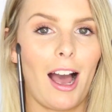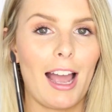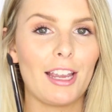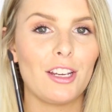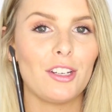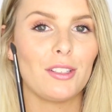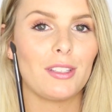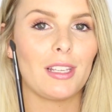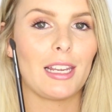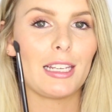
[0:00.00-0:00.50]
I
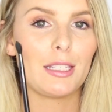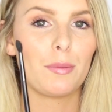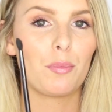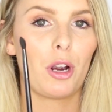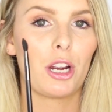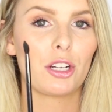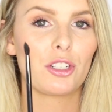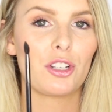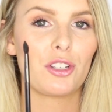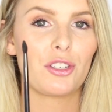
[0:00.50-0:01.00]
use these
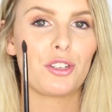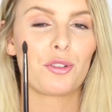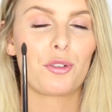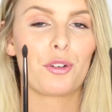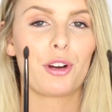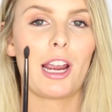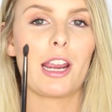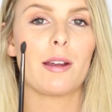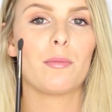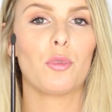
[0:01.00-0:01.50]
brushes to
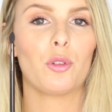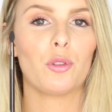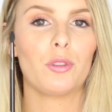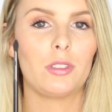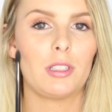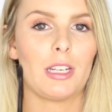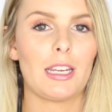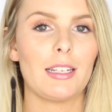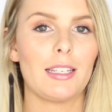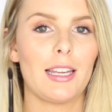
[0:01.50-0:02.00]
create more
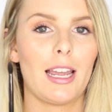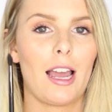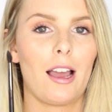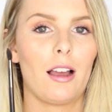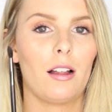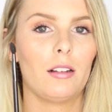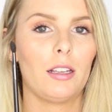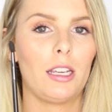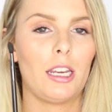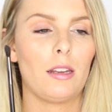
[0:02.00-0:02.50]

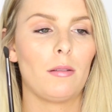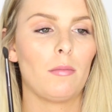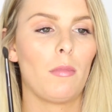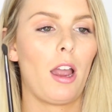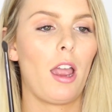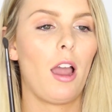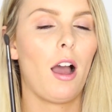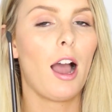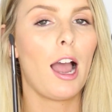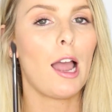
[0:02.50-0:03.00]
detail in
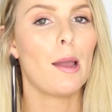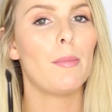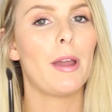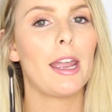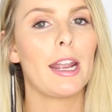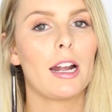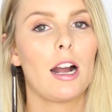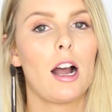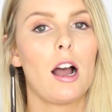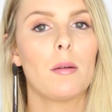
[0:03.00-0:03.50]
my eye
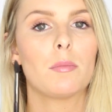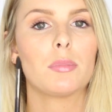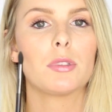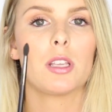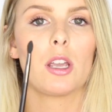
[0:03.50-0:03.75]
makeups.